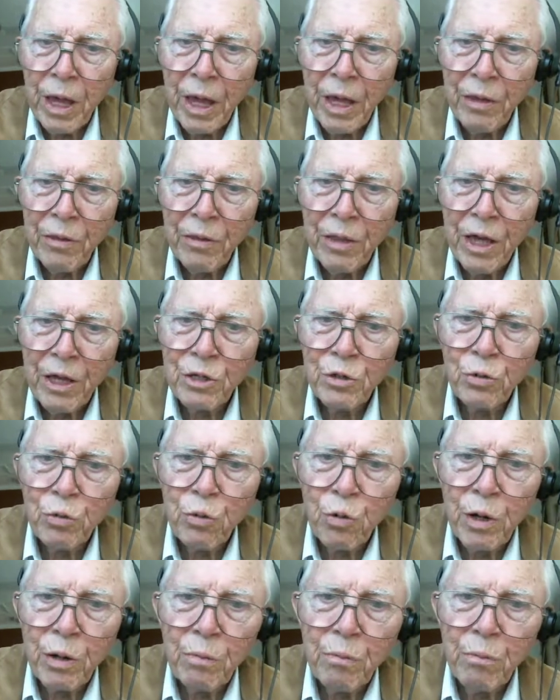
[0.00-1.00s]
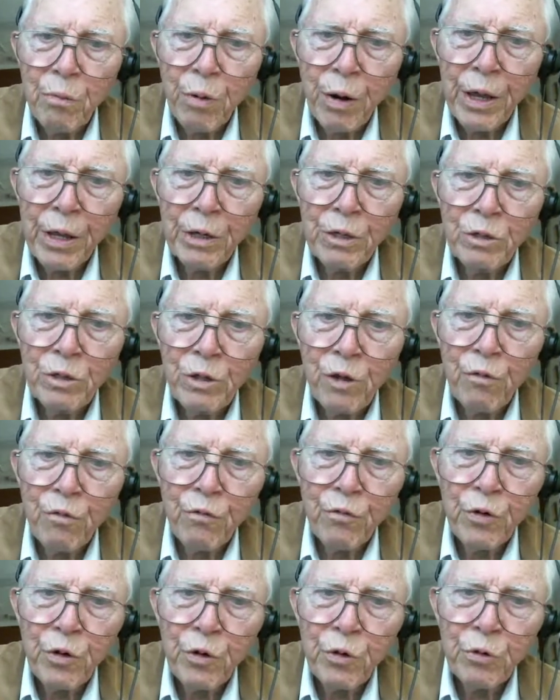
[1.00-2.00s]
and that's what brings a
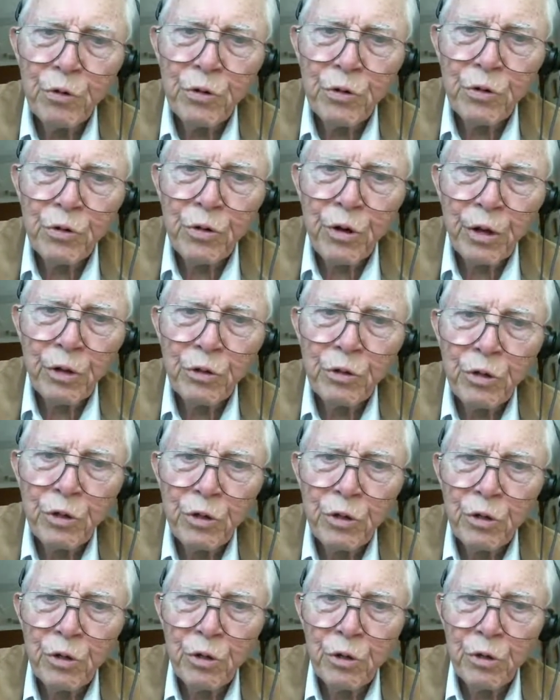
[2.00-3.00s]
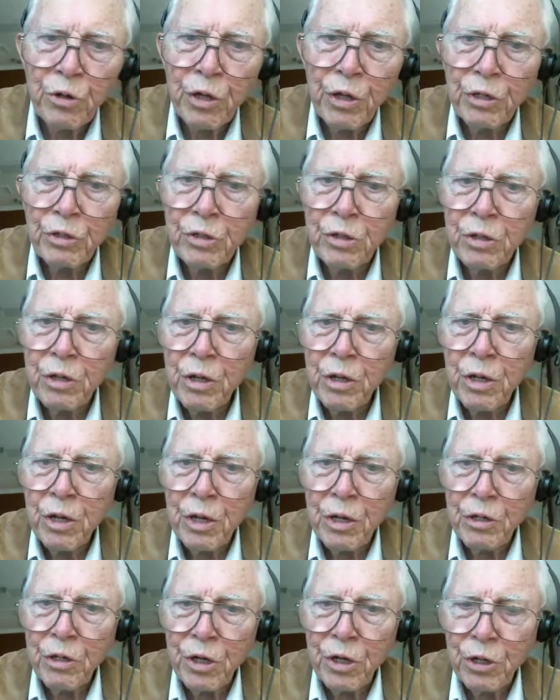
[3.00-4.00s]
food structure to this
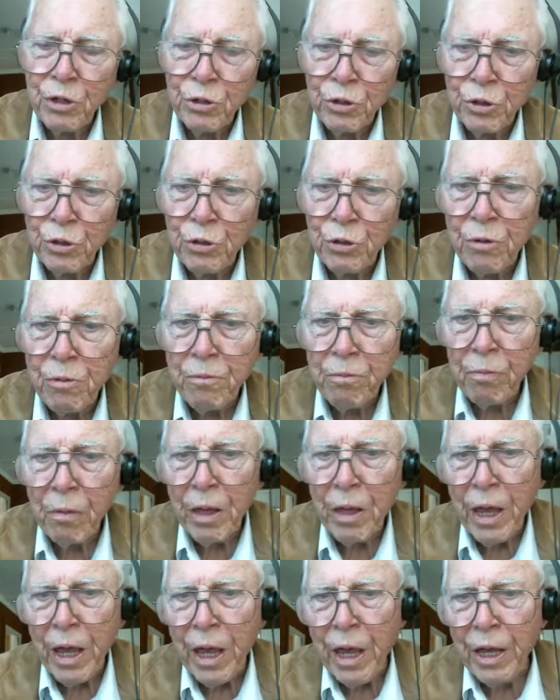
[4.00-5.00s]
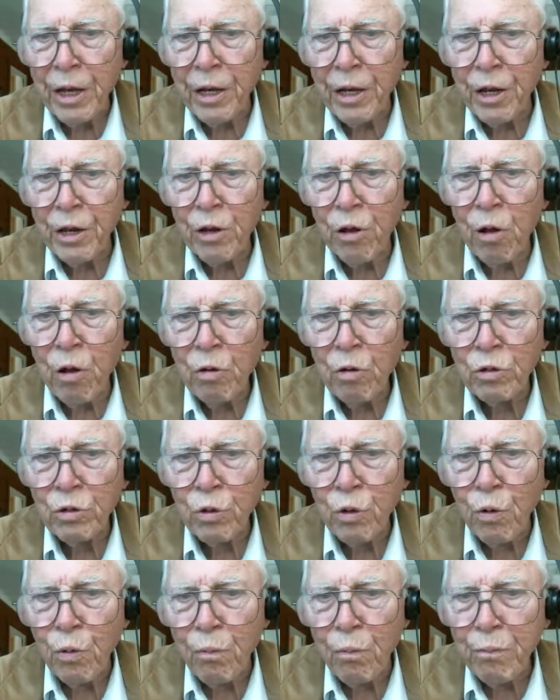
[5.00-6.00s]
tissue, and it
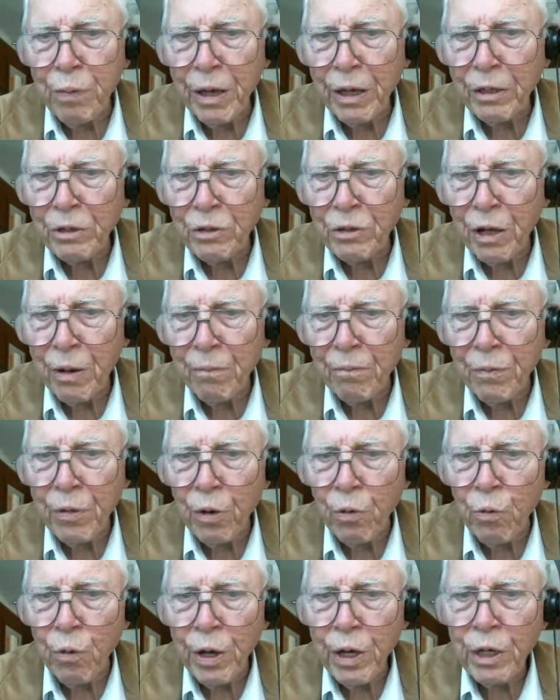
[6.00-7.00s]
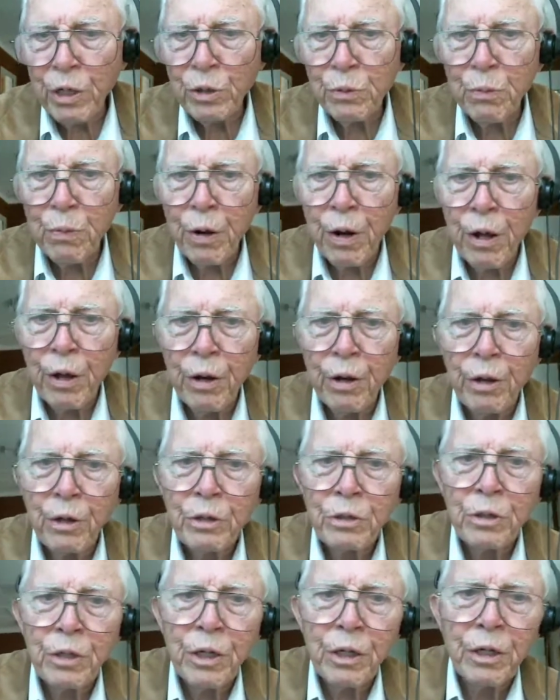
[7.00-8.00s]
also picks up the waste
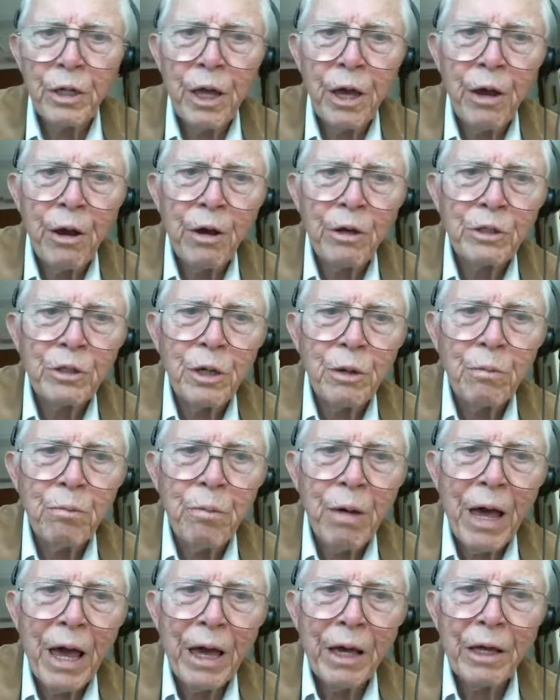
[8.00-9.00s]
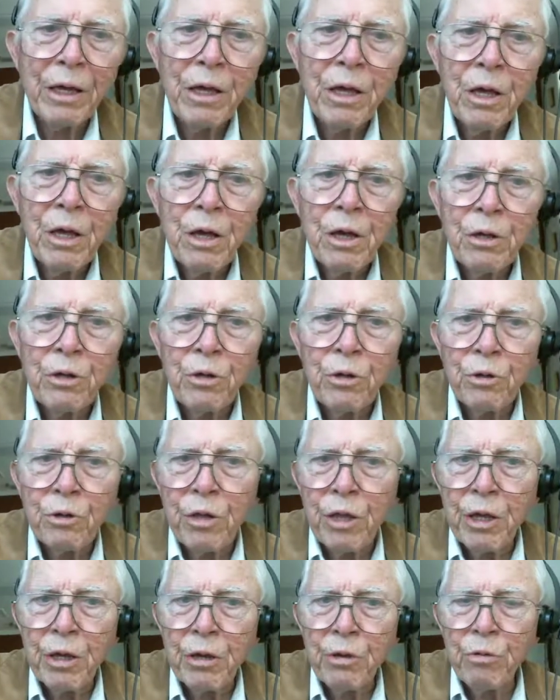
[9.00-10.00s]
products and carries it back to
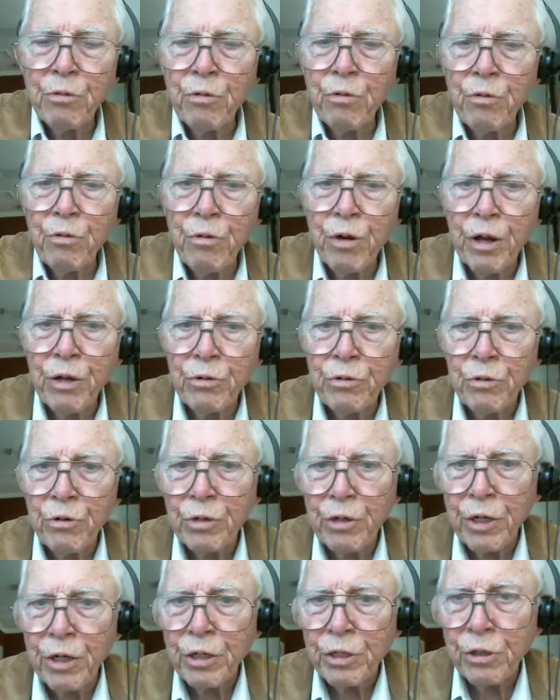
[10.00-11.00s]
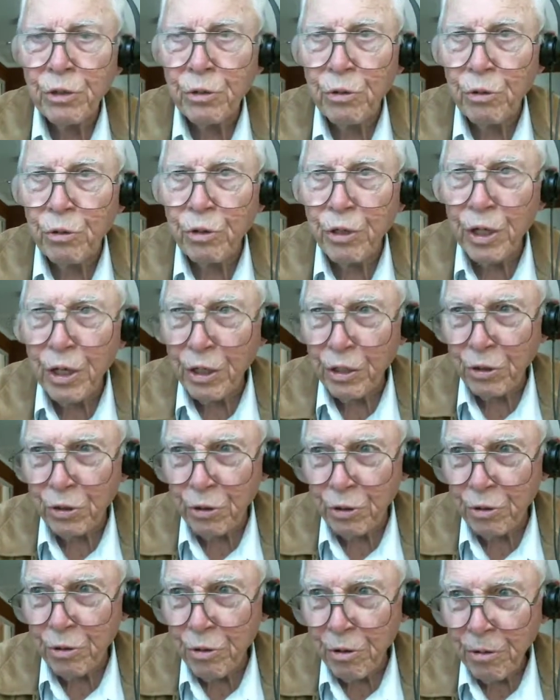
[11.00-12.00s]
the retrodiscal
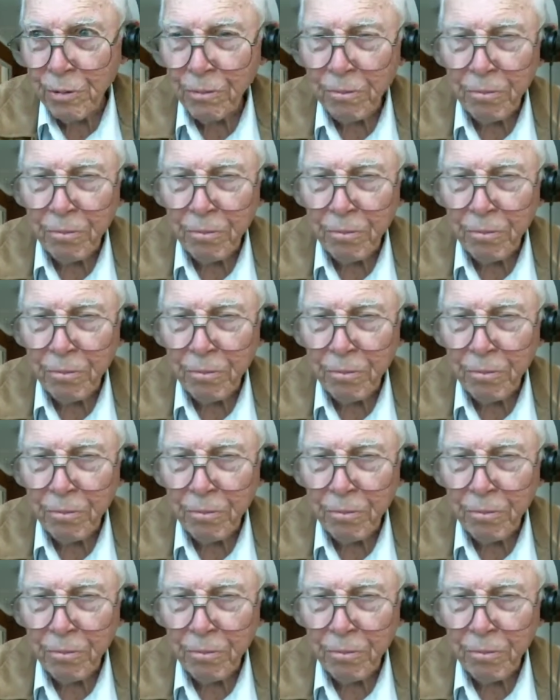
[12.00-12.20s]
tissue,